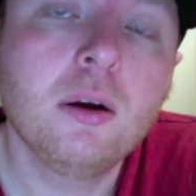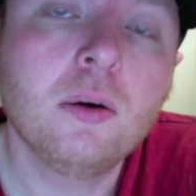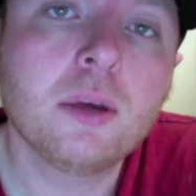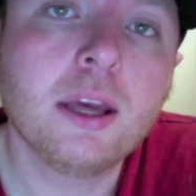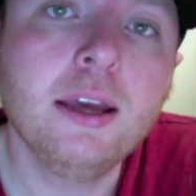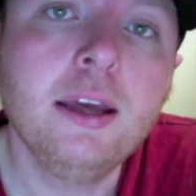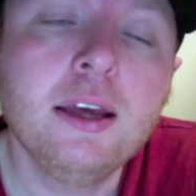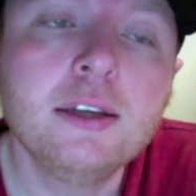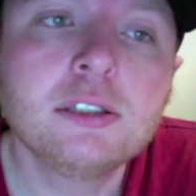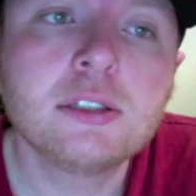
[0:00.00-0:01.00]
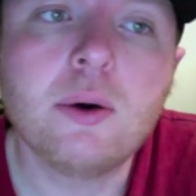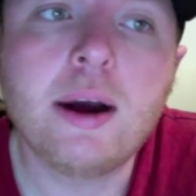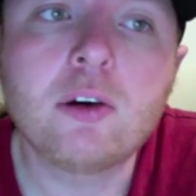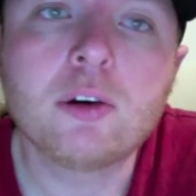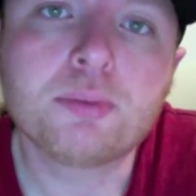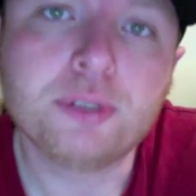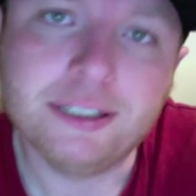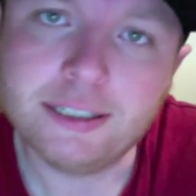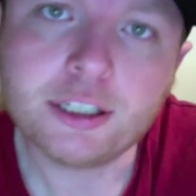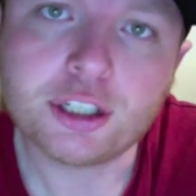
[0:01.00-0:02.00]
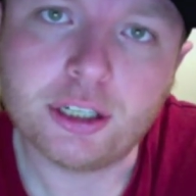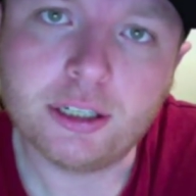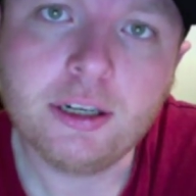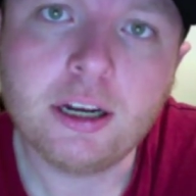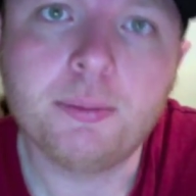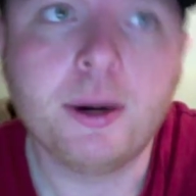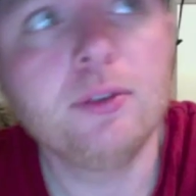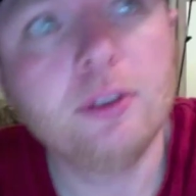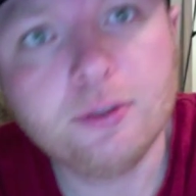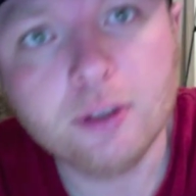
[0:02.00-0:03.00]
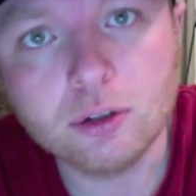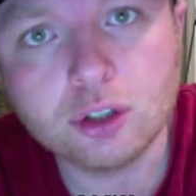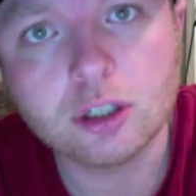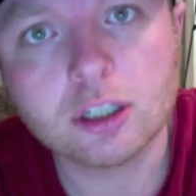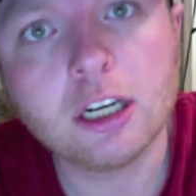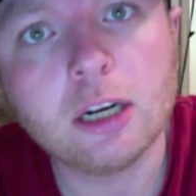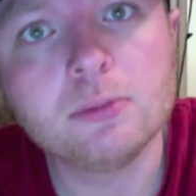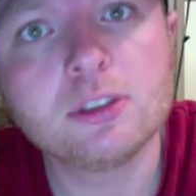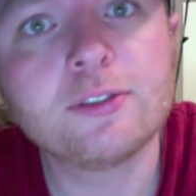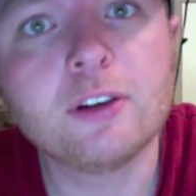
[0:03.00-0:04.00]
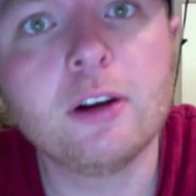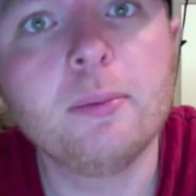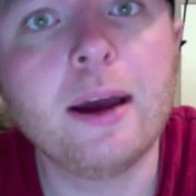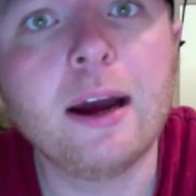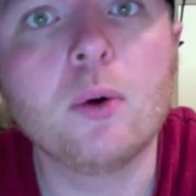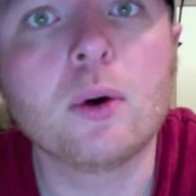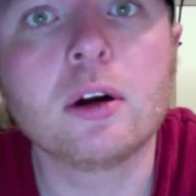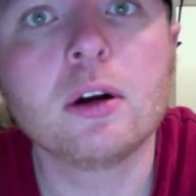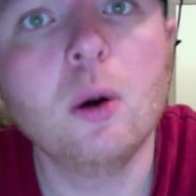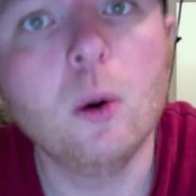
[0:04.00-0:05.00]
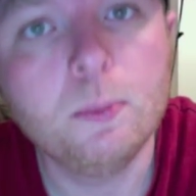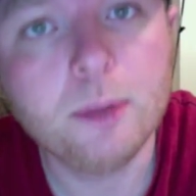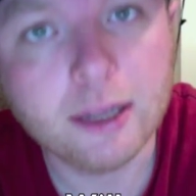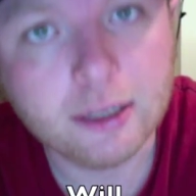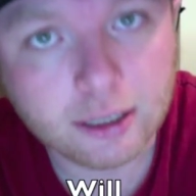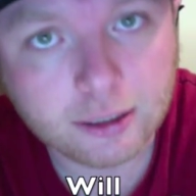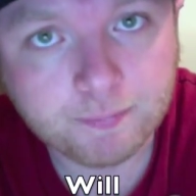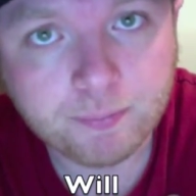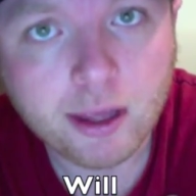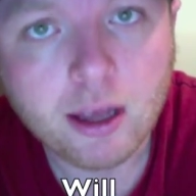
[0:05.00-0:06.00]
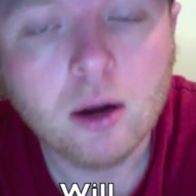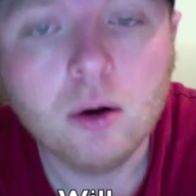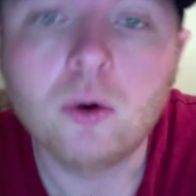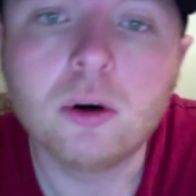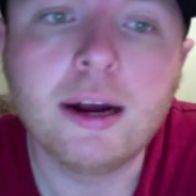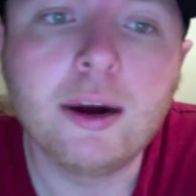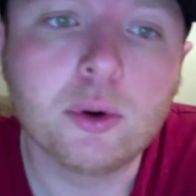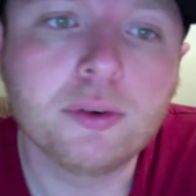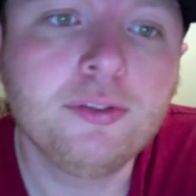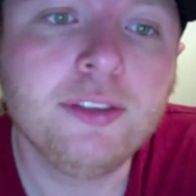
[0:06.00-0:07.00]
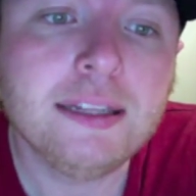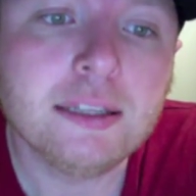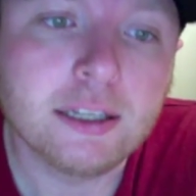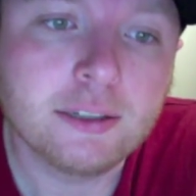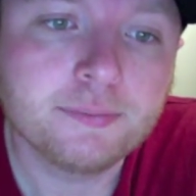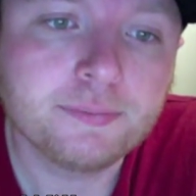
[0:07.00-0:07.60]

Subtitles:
Okay, so our prediction about the future comes from our opinion or our feeling.